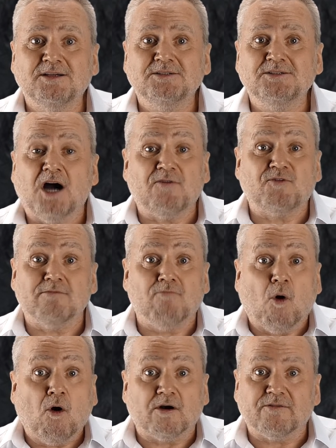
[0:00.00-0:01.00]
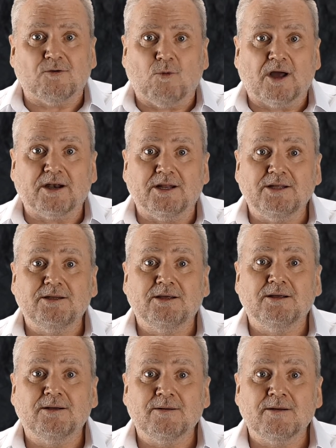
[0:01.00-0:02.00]
Offer him more if he wanted it.
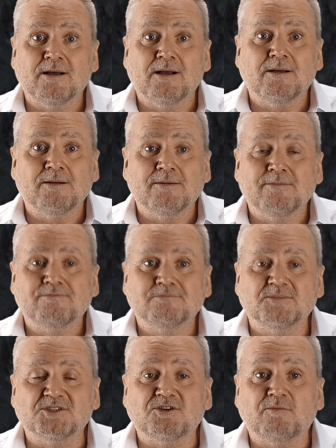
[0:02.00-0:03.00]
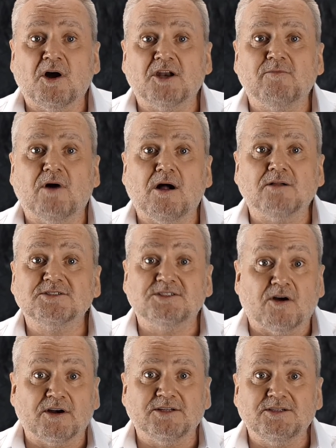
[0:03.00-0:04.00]
Mr. Bottleball
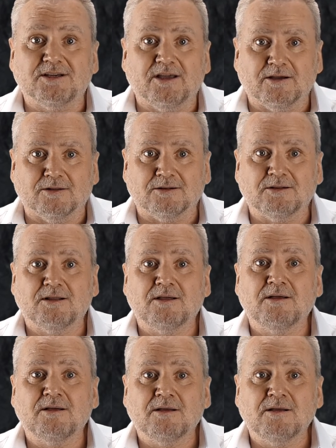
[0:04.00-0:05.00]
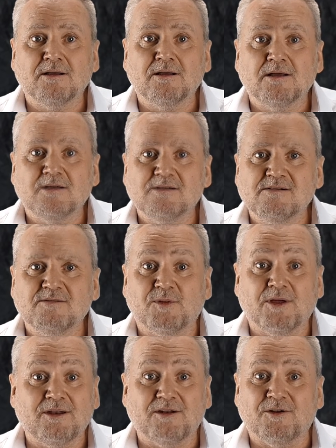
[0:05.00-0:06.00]
started to giggle.
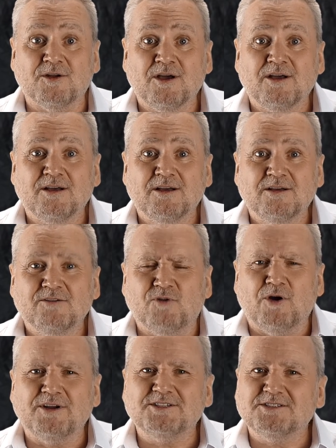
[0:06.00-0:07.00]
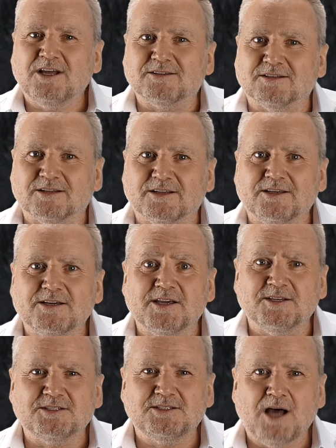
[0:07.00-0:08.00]
Then, very suddenly, he
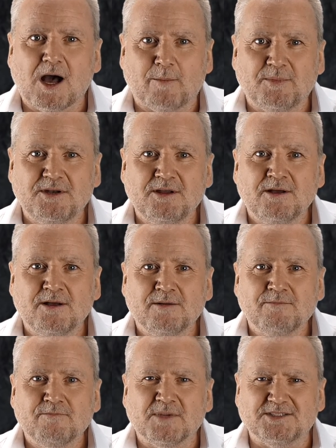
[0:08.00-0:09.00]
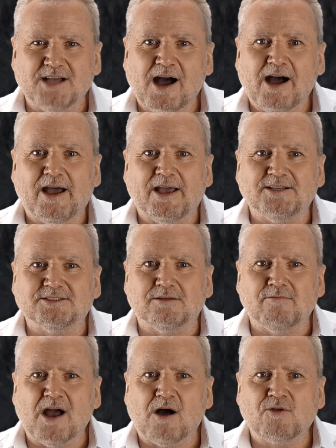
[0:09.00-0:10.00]
stopped, his eyes and
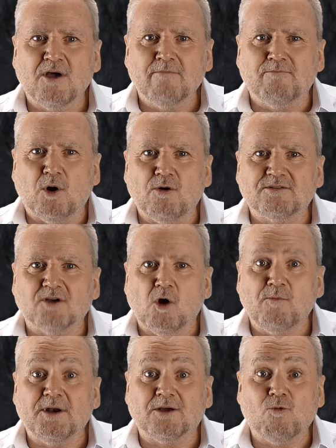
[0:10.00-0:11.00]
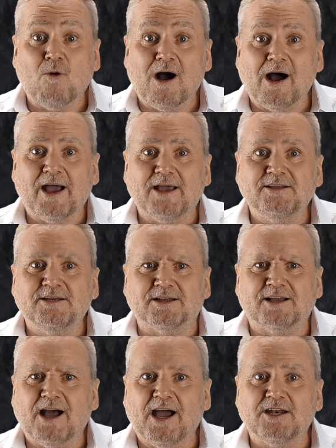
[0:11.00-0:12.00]
mouth both opening wide in a
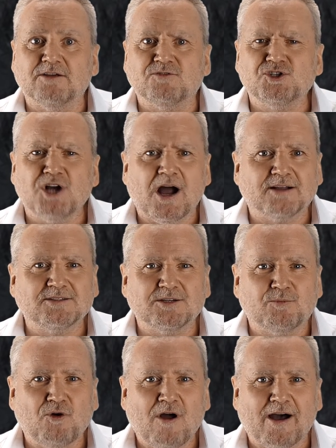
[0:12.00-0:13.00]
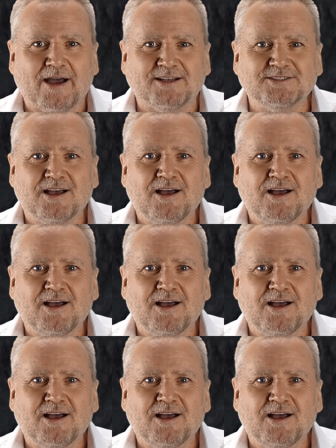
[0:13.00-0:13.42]
kind of shocked surprise.